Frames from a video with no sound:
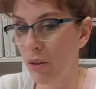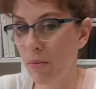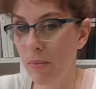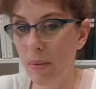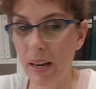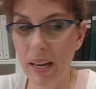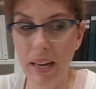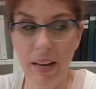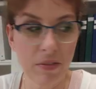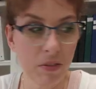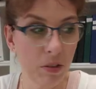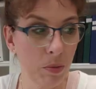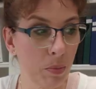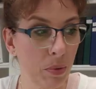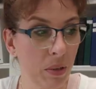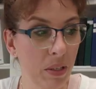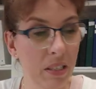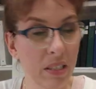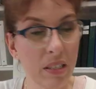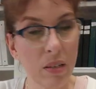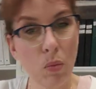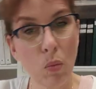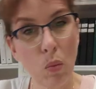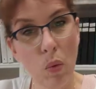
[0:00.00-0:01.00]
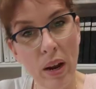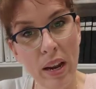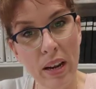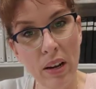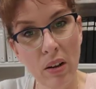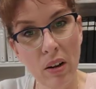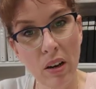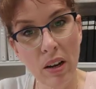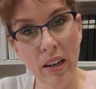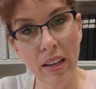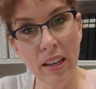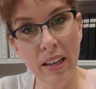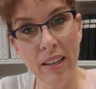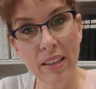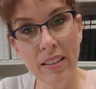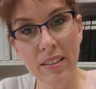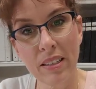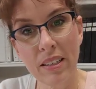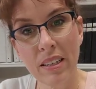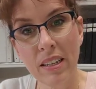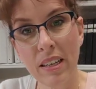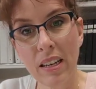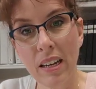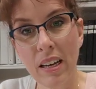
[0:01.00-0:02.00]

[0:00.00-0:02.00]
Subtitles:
You might have to put some weight on it,